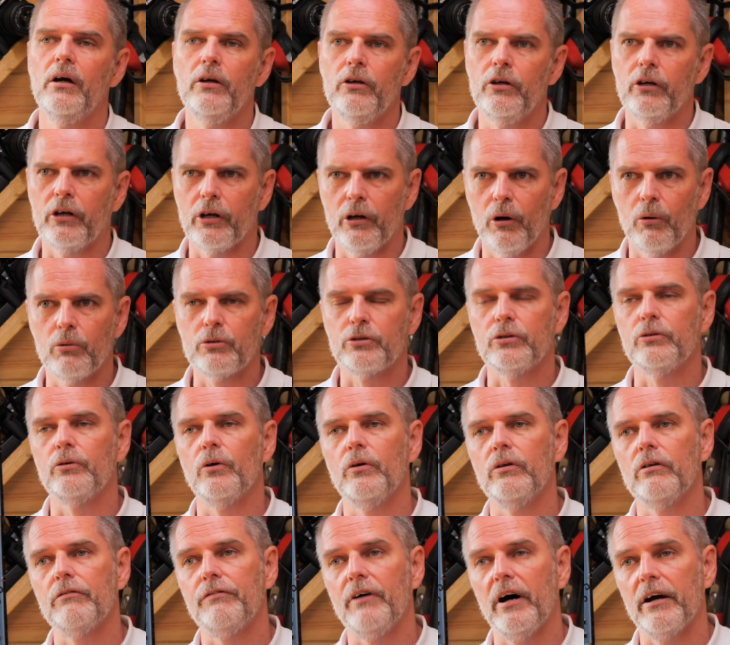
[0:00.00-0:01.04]
You can also do
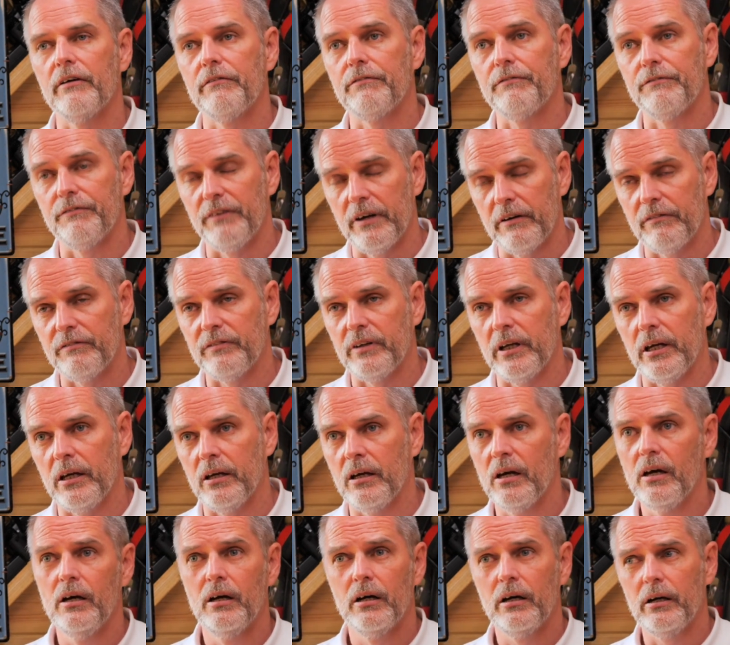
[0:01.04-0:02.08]
in the 550,
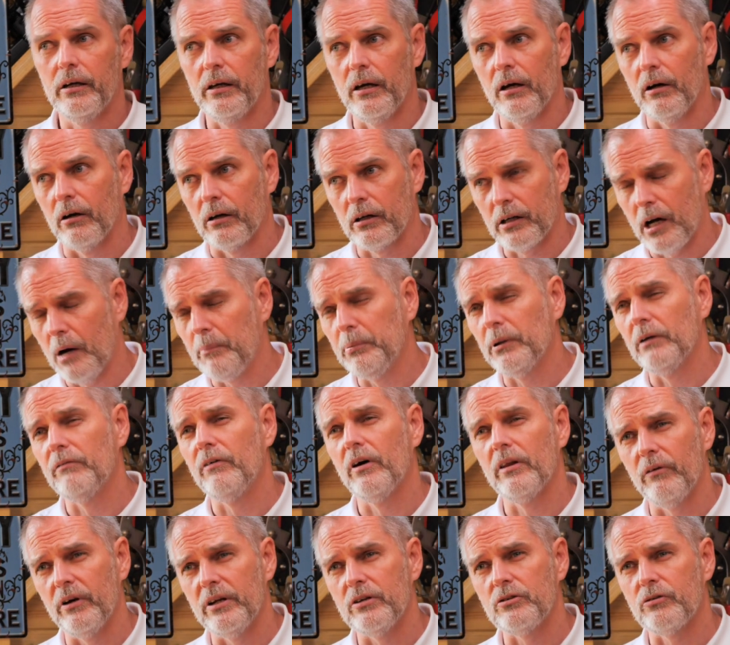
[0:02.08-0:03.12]
you know, a couple of
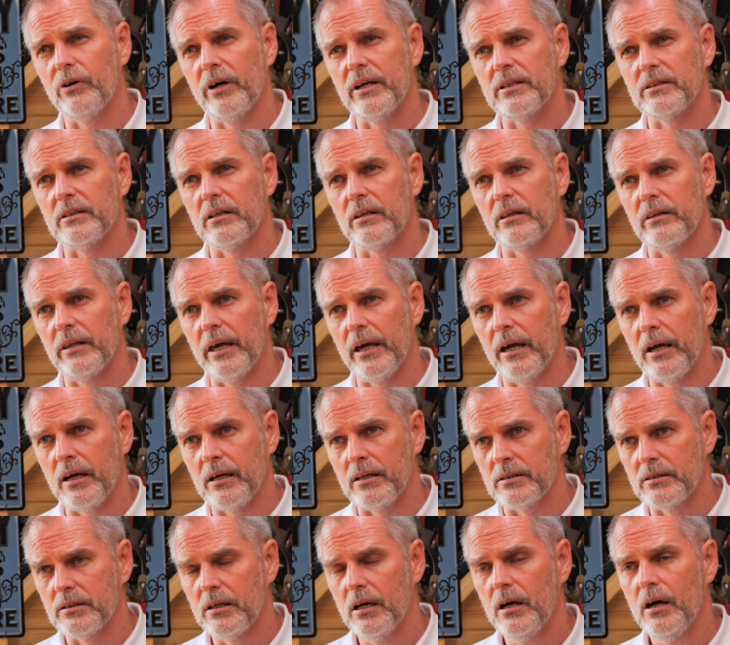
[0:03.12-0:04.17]
other interesting
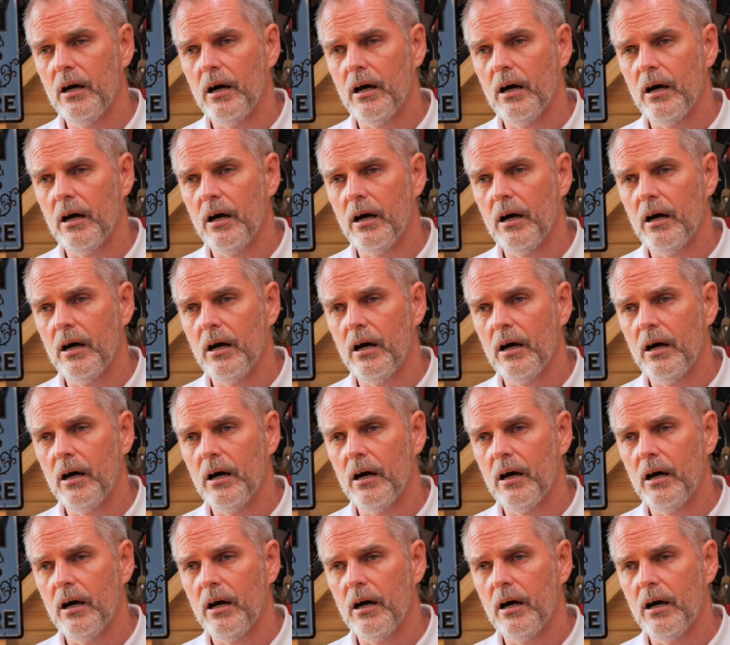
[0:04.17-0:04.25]
things.